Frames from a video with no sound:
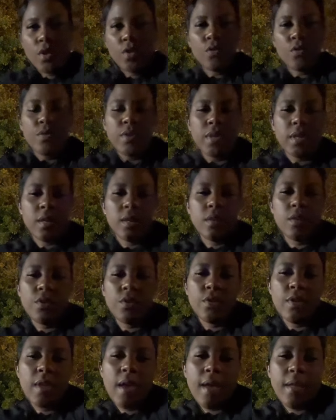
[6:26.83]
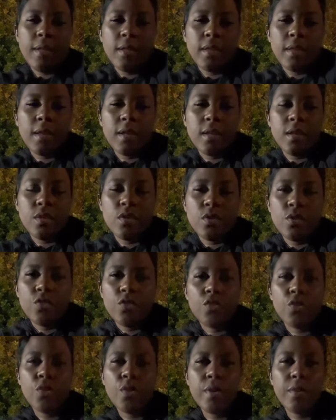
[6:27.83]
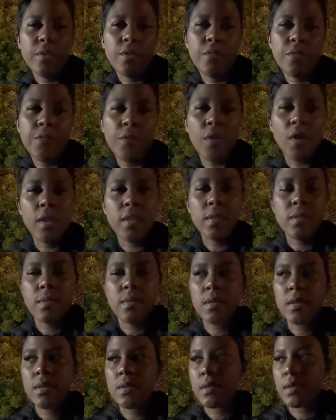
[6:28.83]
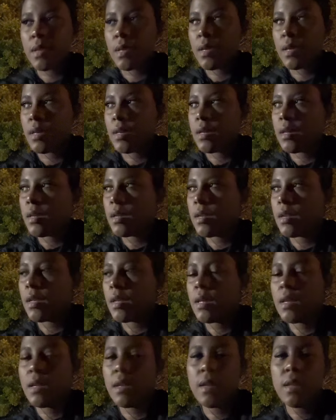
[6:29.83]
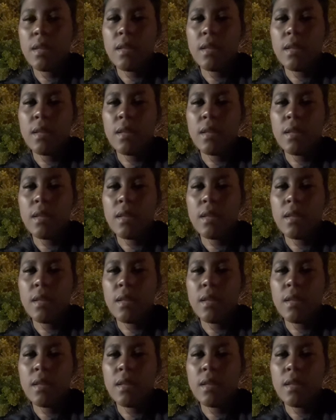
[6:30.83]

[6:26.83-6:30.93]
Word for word: you didn't you're not getting to enjoy the fall season and